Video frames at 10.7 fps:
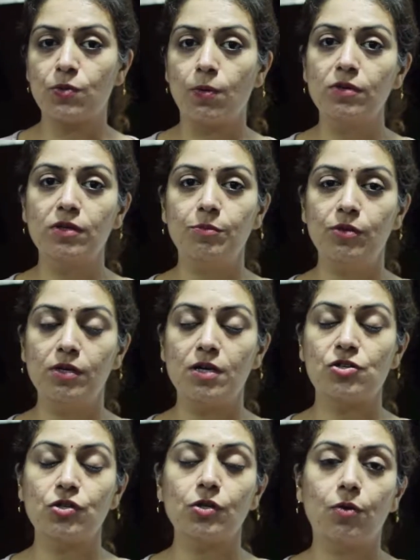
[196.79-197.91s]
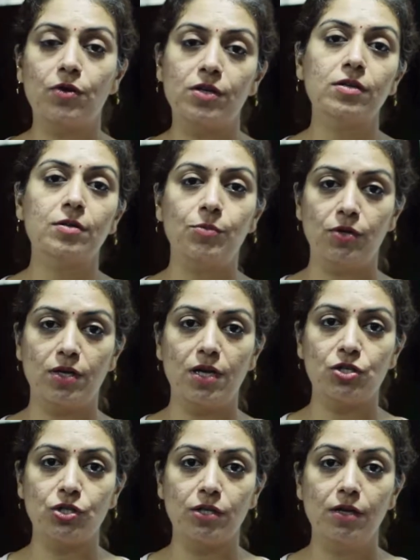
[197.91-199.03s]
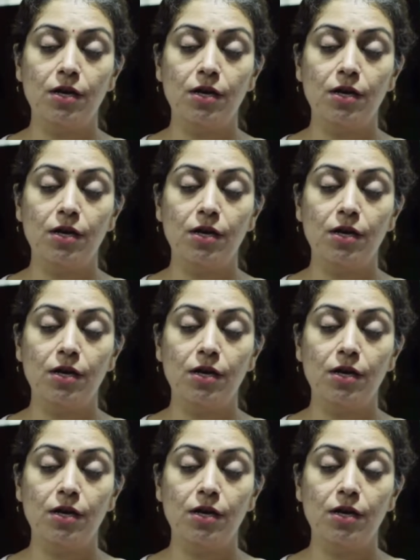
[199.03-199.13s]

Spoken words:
oral communication or written communication.